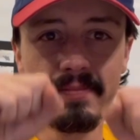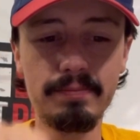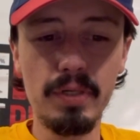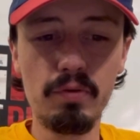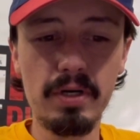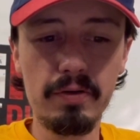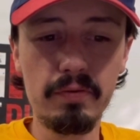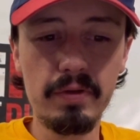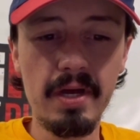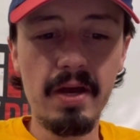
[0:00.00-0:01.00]
Boo hoo.
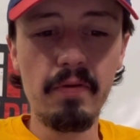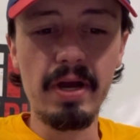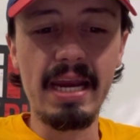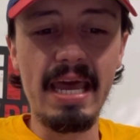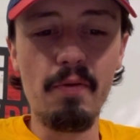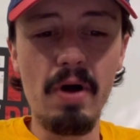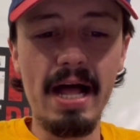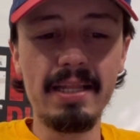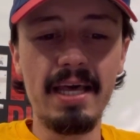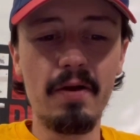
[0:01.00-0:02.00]
We're going to get
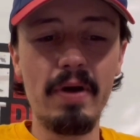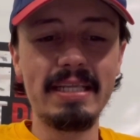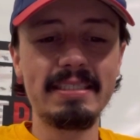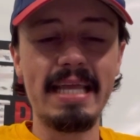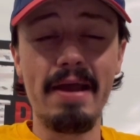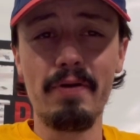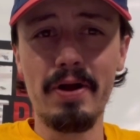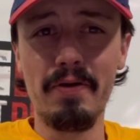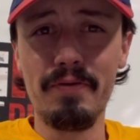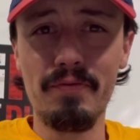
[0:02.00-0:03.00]
wild on a Wednesday. We're
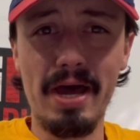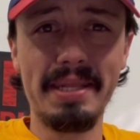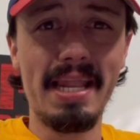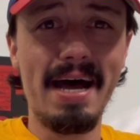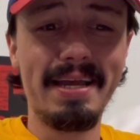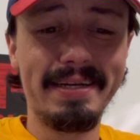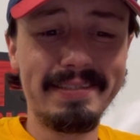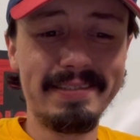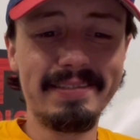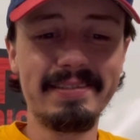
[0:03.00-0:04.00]
going run line.
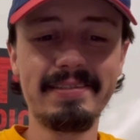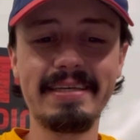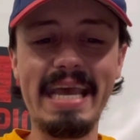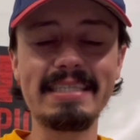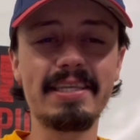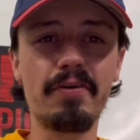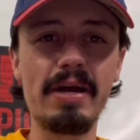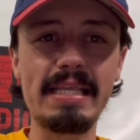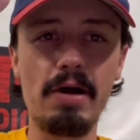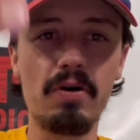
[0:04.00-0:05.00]
Guess the
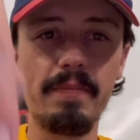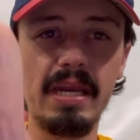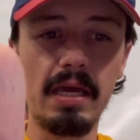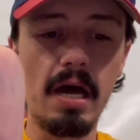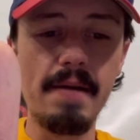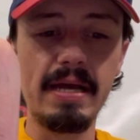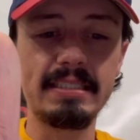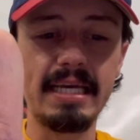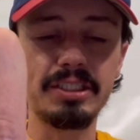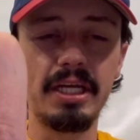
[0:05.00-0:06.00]
correct outcome in the comment
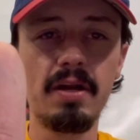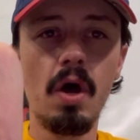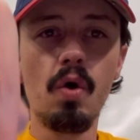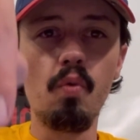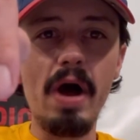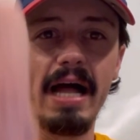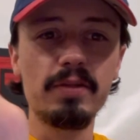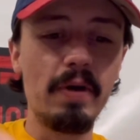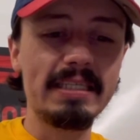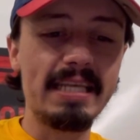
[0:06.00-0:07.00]
section. Wild
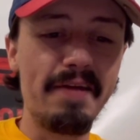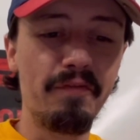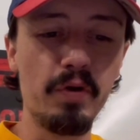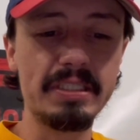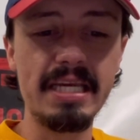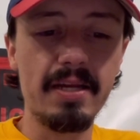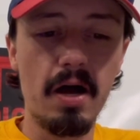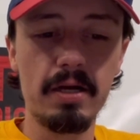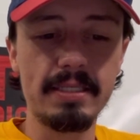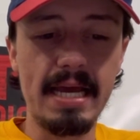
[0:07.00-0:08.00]
Wednesday,
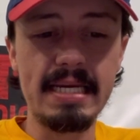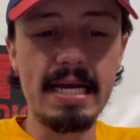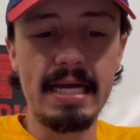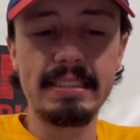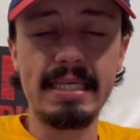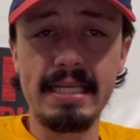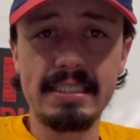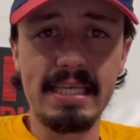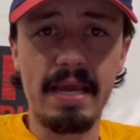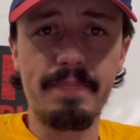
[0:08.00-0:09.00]
$14.99.
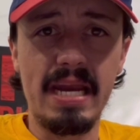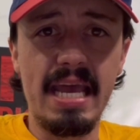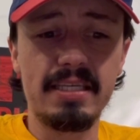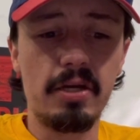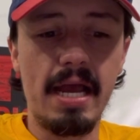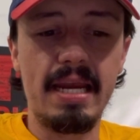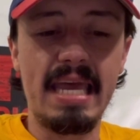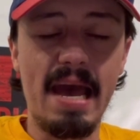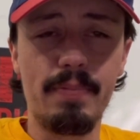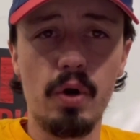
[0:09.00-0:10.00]
Select Benny as your
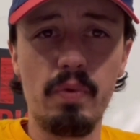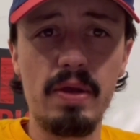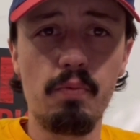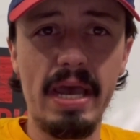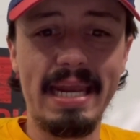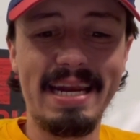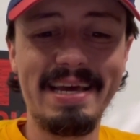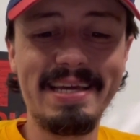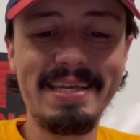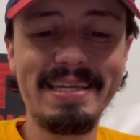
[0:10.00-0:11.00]
handicapper. We win
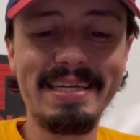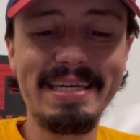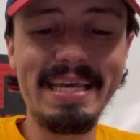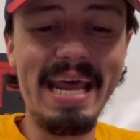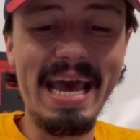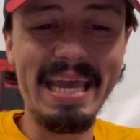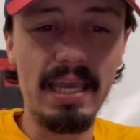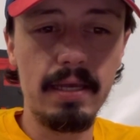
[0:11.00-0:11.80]
today.